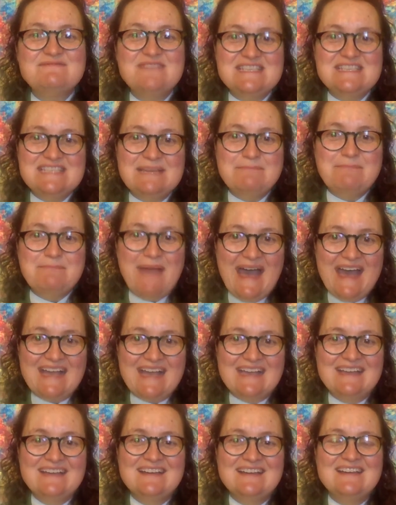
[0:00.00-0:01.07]
visit
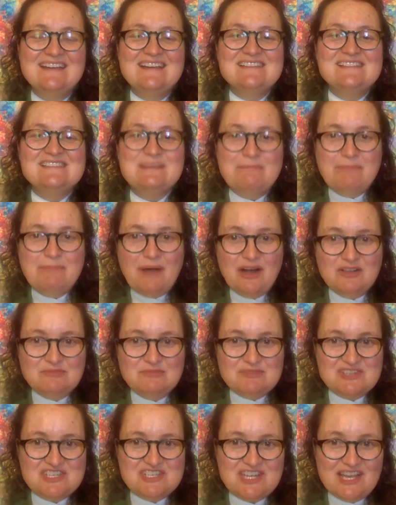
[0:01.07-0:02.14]
back to
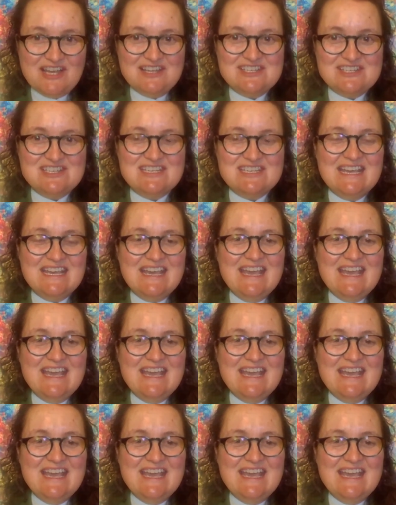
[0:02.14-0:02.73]
Bulbra Church.